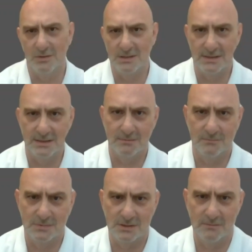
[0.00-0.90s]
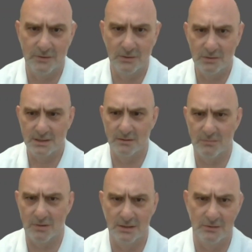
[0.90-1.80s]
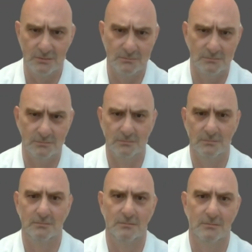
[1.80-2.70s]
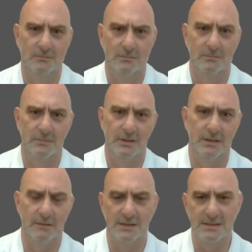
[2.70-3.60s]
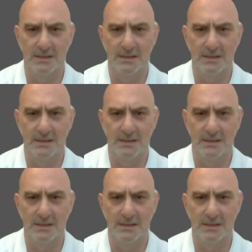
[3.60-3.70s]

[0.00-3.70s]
animals here, something which can bite you. And in